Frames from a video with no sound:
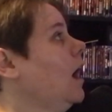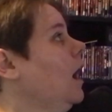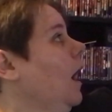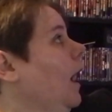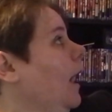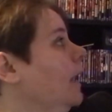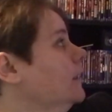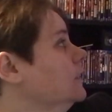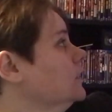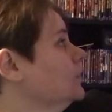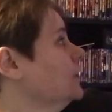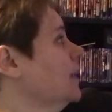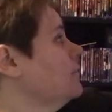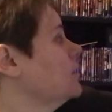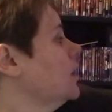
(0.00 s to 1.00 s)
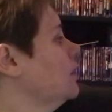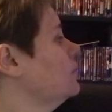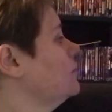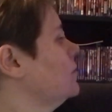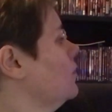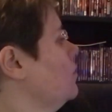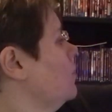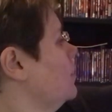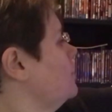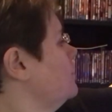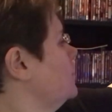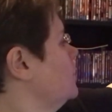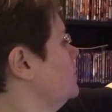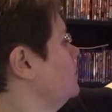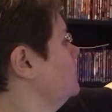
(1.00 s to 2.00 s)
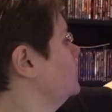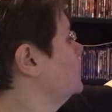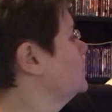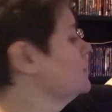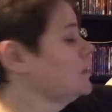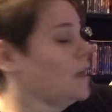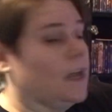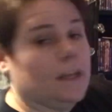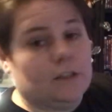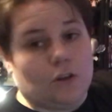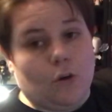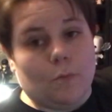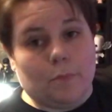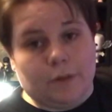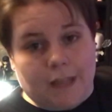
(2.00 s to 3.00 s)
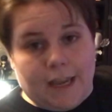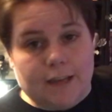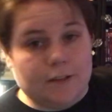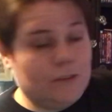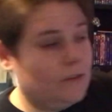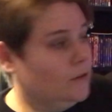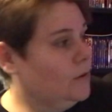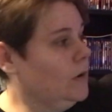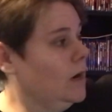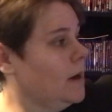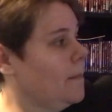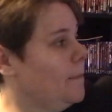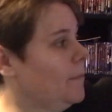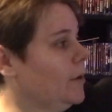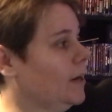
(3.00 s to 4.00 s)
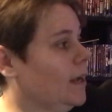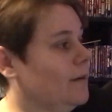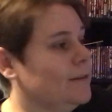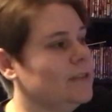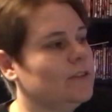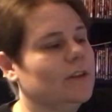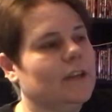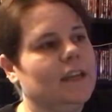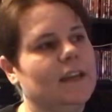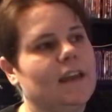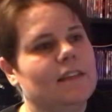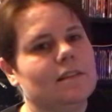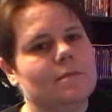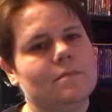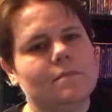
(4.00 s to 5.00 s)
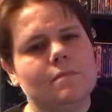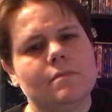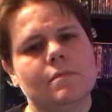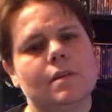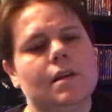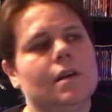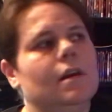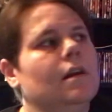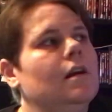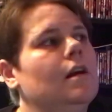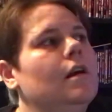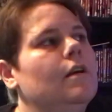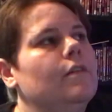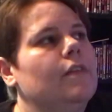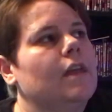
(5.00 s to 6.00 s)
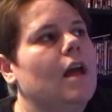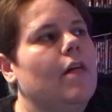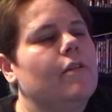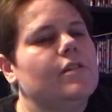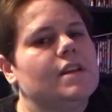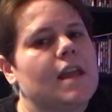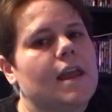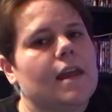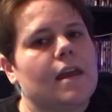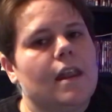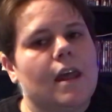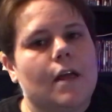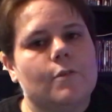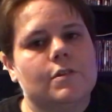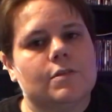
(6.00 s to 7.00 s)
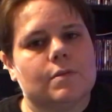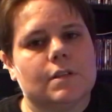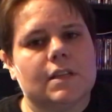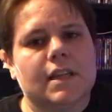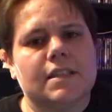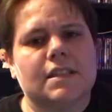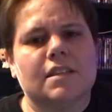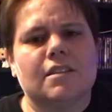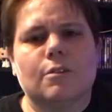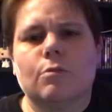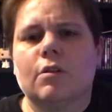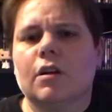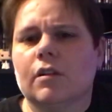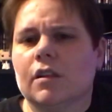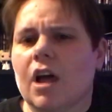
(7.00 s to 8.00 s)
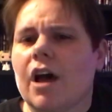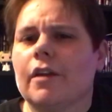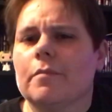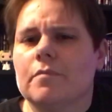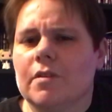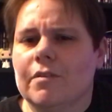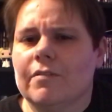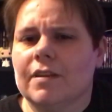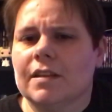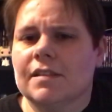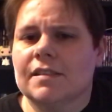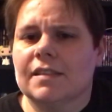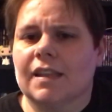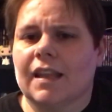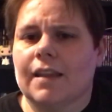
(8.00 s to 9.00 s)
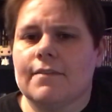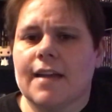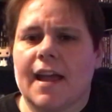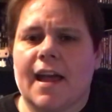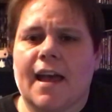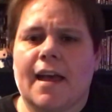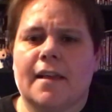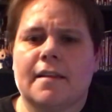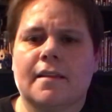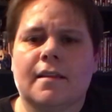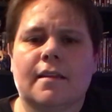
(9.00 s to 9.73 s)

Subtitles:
I just haven't gone through the horror films because I don't plan to, but I was looking at them the other day, and I was realizing there were a lot of movies that I've had